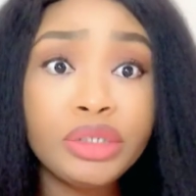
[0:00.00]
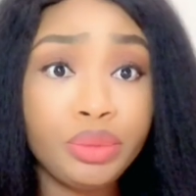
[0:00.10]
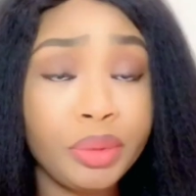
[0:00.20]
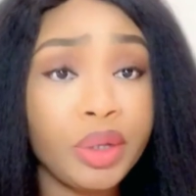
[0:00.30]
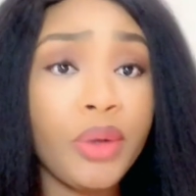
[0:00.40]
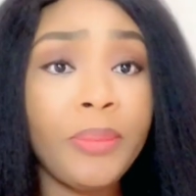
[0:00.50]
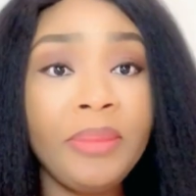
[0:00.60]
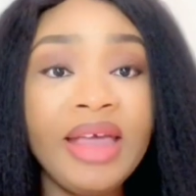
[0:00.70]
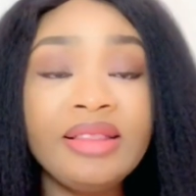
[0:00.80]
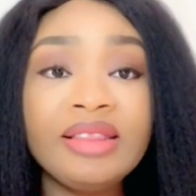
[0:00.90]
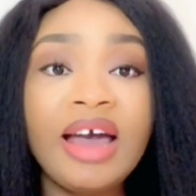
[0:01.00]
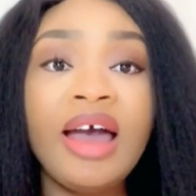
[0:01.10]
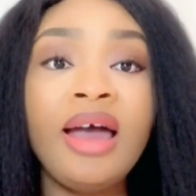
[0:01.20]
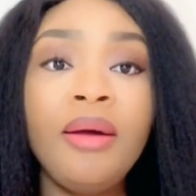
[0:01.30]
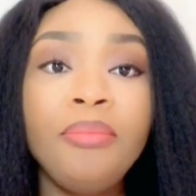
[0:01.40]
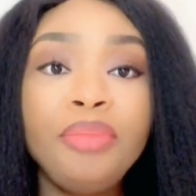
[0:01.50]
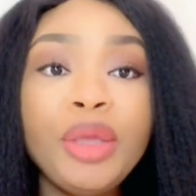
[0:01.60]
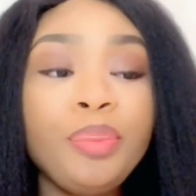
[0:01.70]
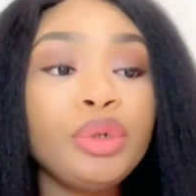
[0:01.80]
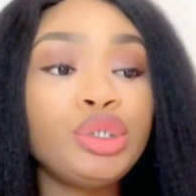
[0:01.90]
recommend that
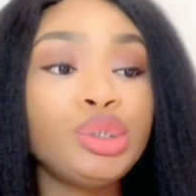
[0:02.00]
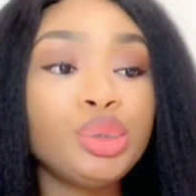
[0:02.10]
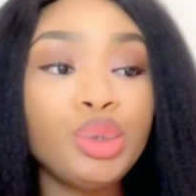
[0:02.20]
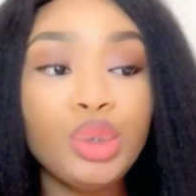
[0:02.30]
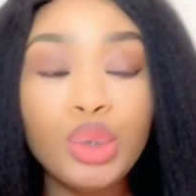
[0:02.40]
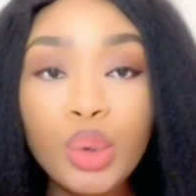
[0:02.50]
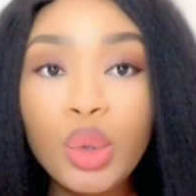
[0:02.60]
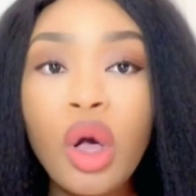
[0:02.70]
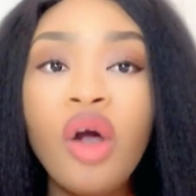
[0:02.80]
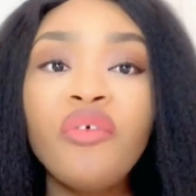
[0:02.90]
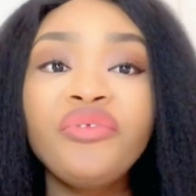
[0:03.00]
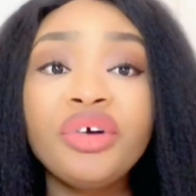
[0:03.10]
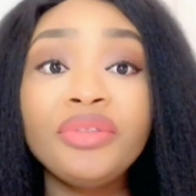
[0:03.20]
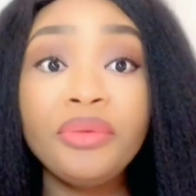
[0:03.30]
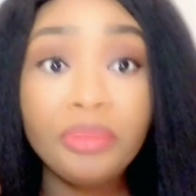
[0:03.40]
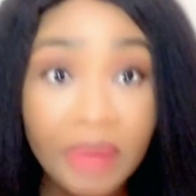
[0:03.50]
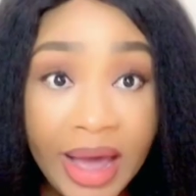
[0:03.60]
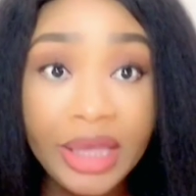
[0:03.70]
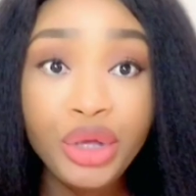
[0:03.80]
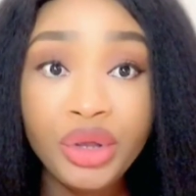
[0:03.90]
people should look for the
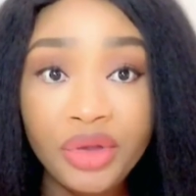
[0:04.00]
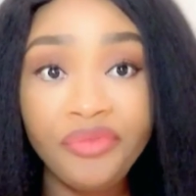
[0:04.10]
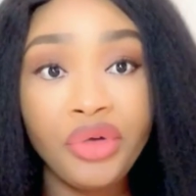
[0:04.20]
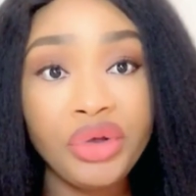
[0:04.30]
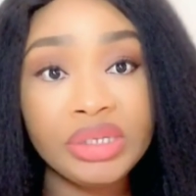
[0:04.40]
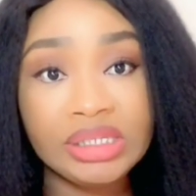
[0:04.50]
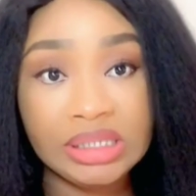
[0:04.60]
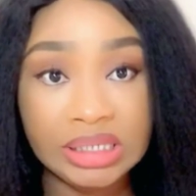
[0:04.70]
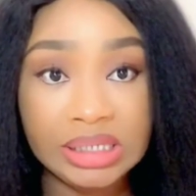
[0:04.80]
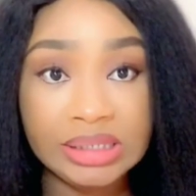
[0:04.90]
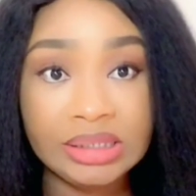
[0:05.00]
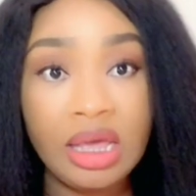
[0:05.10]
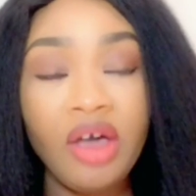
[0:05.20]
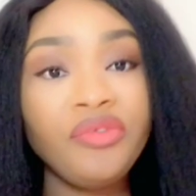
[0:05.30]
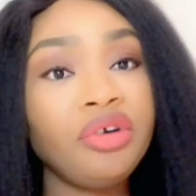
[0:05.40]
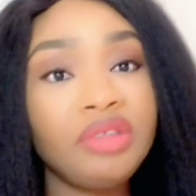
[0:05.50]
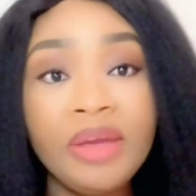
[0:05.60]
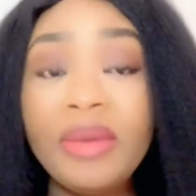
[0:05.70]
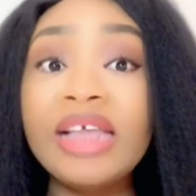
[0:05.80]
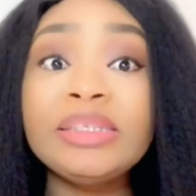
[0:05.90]
right universities for
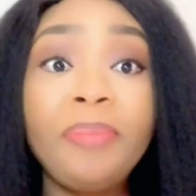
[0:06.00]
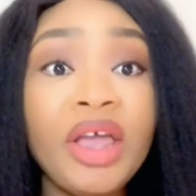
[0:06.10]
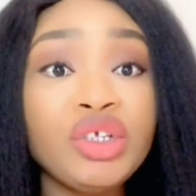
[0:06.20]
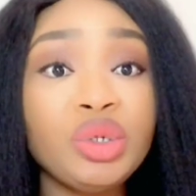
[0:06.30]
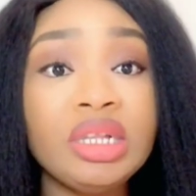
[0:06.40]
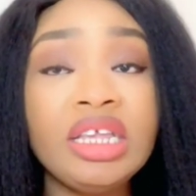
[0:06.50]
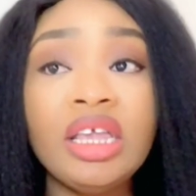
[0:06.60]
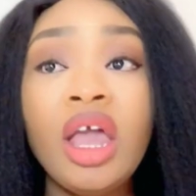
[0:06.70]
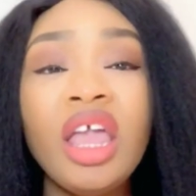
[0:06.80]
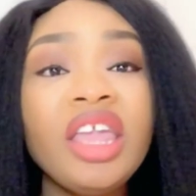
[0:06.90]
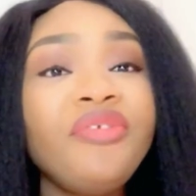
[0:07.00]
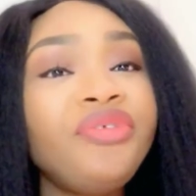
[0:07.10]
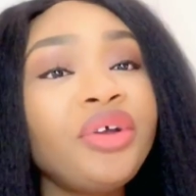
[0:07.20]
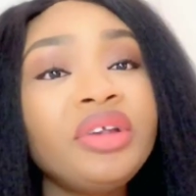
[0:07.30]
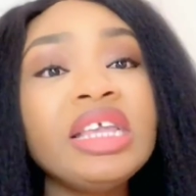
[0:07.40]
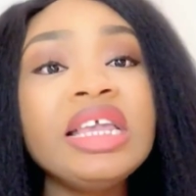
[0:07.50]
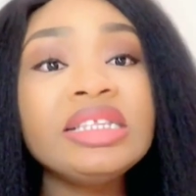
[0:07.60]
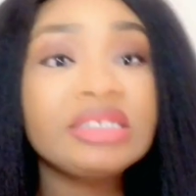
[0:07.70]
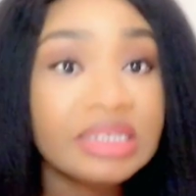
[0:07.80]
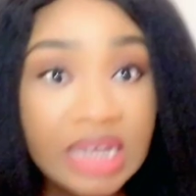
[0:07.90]
them, especially if you're an
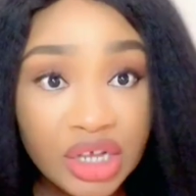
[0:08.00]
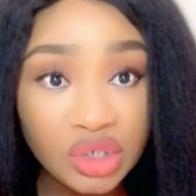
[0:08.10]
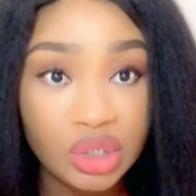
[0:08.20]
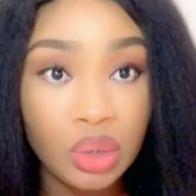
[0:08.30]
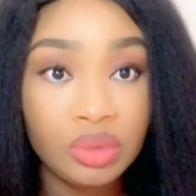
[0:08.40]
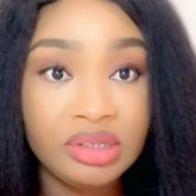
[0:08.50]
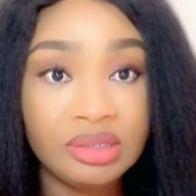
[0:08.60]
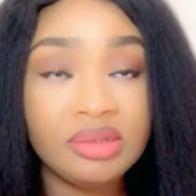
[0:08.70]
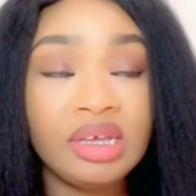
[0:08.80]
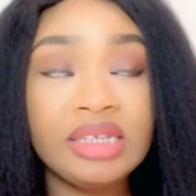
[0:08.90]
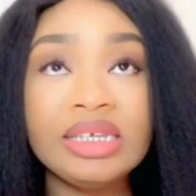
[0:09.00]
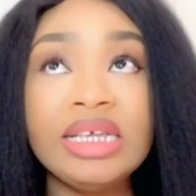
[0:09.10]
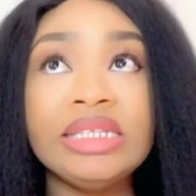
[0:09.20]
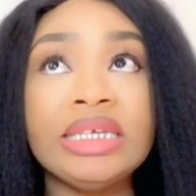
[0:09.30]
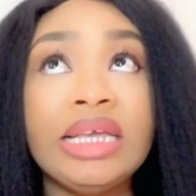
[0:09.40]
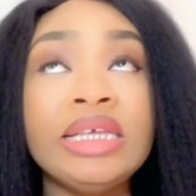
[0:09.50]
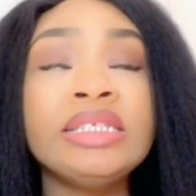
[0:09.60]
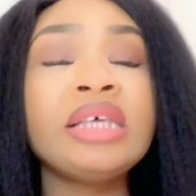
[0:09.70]
international student. It is